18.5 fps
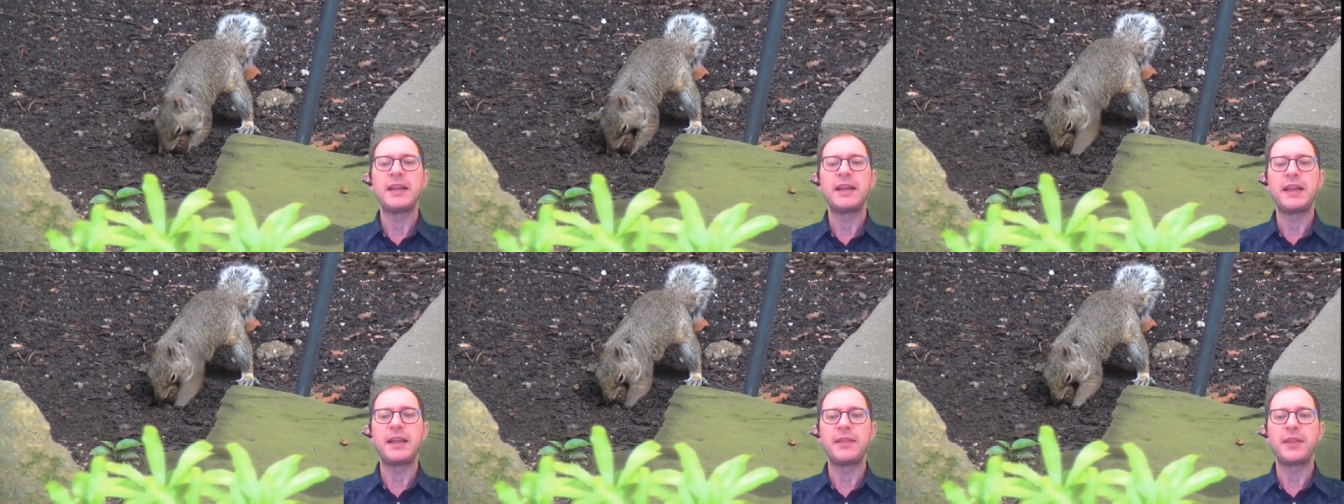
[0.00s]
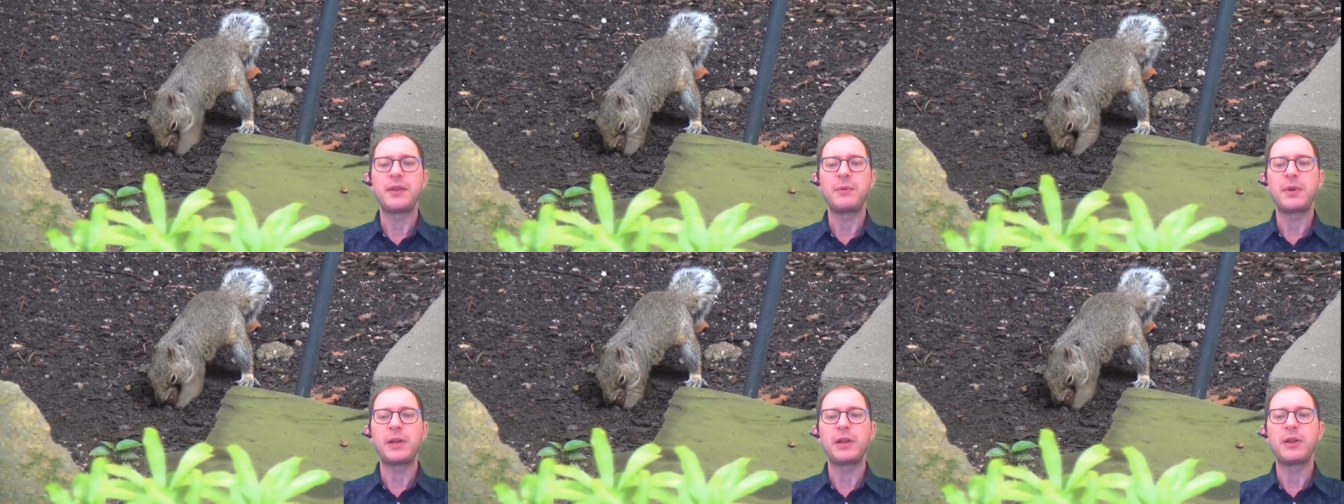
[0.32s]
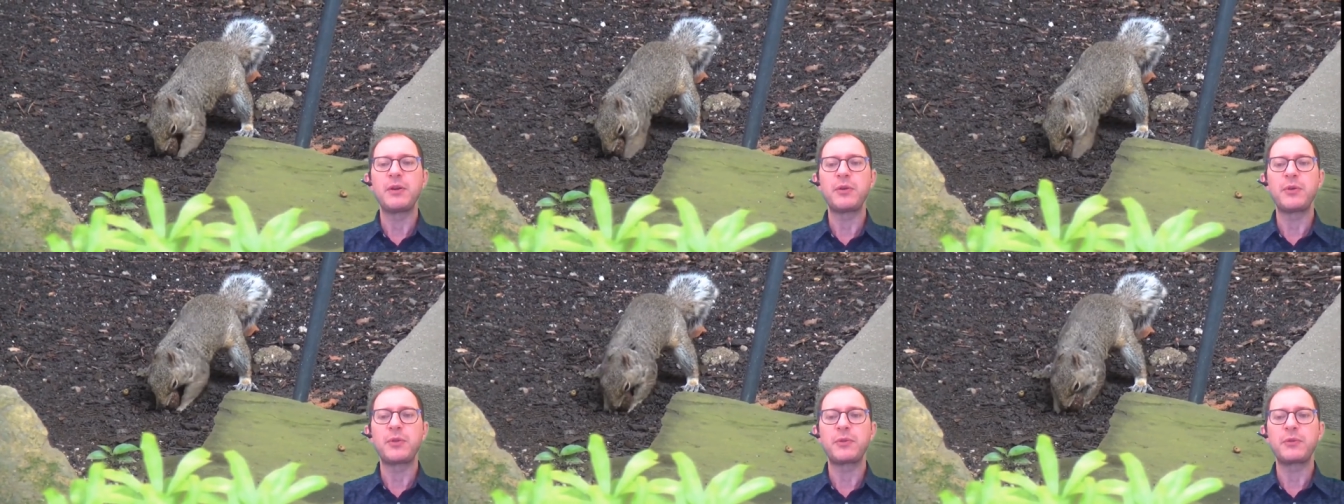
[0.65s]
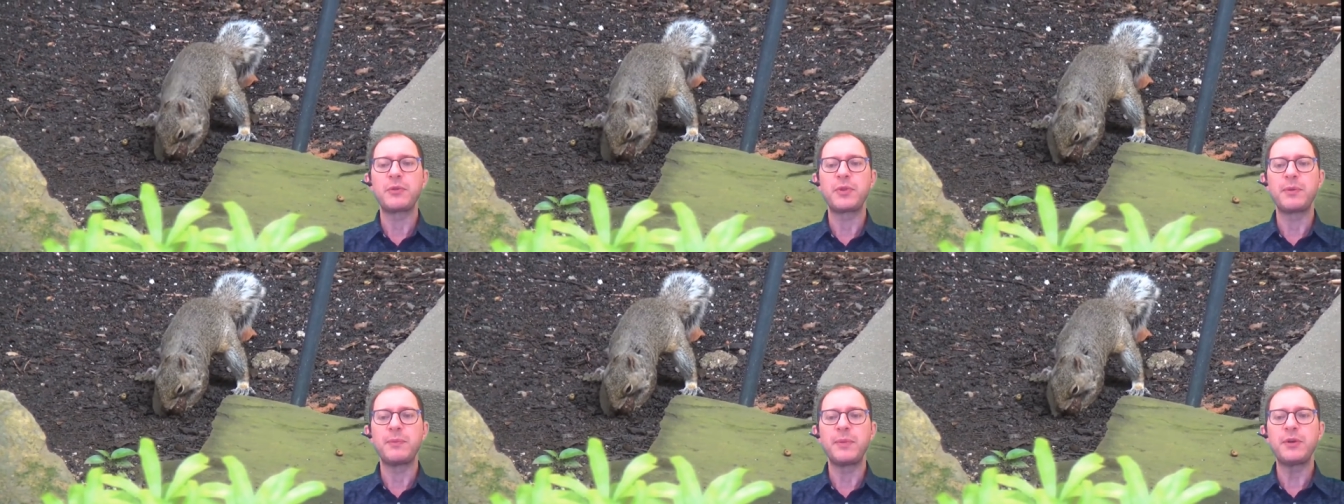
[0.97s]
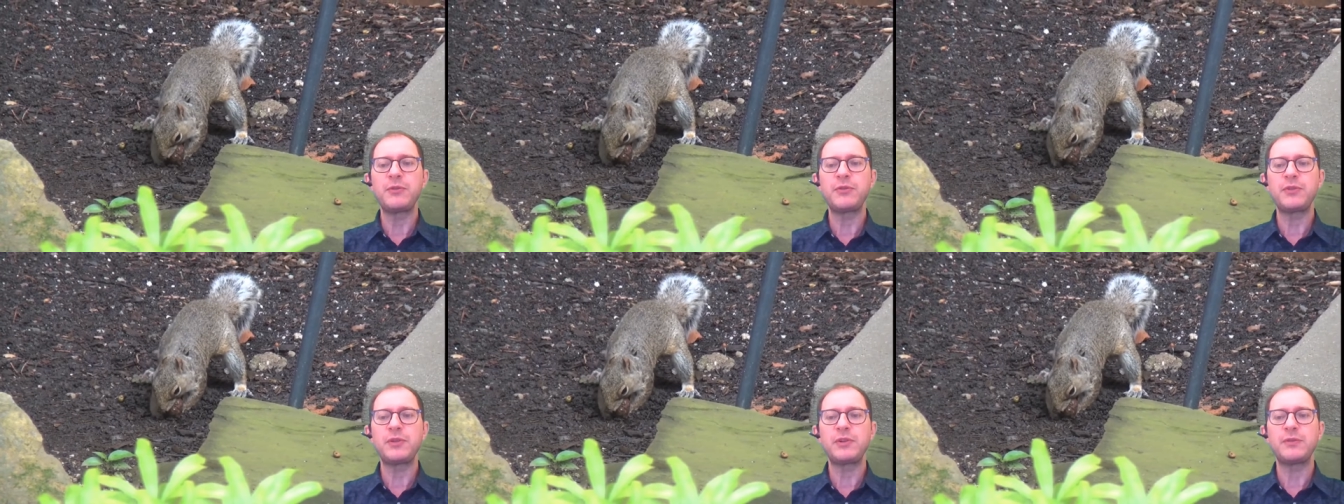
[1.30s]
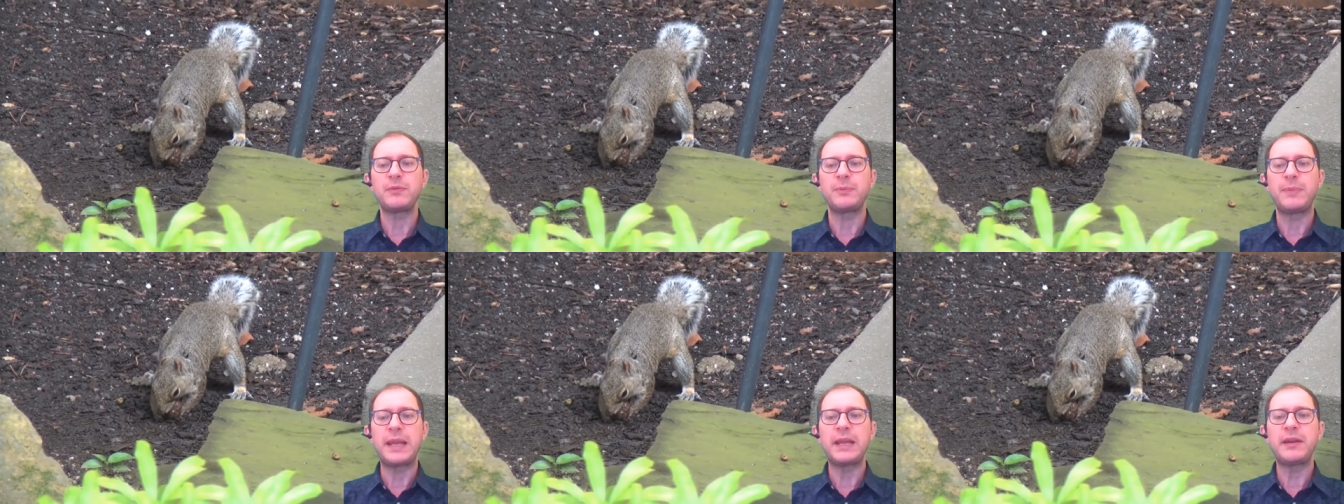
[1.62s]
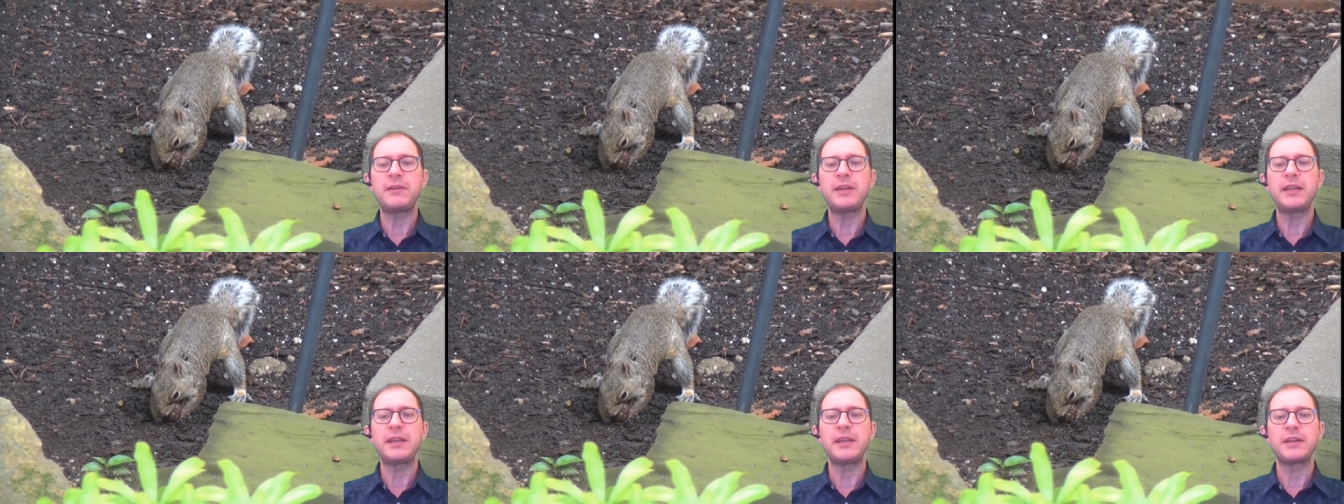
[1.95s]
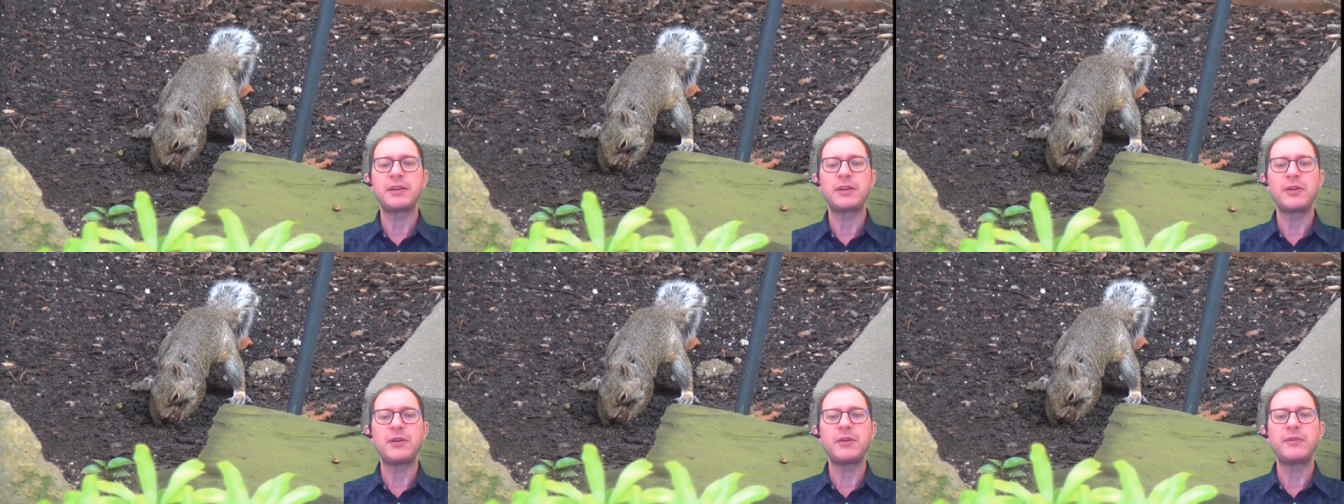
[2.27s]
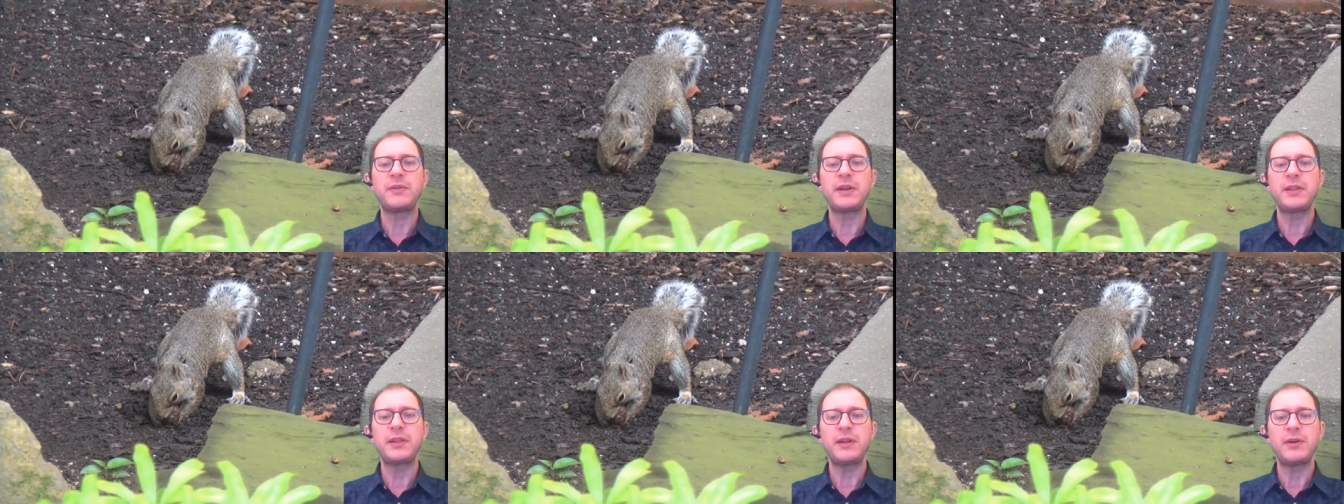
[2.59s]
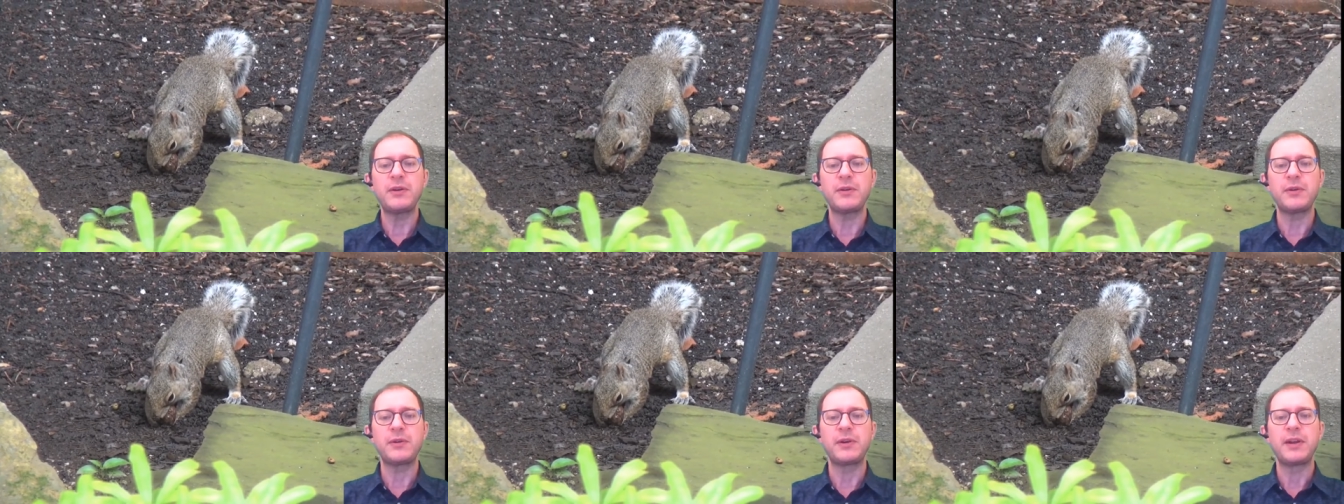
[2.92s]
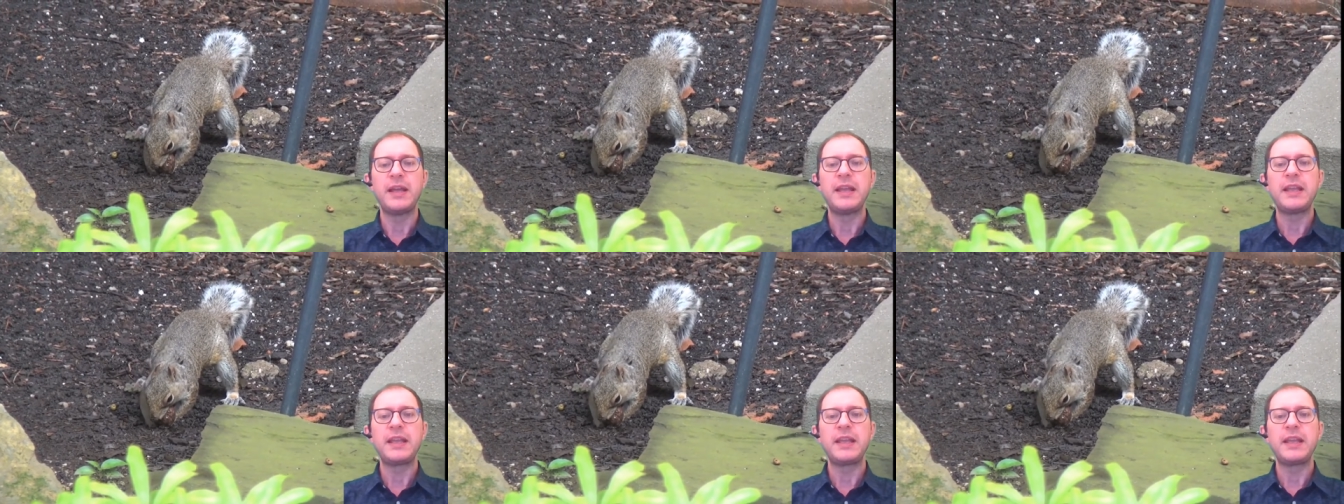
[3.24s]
and they will go through the motion of burying and covering the hole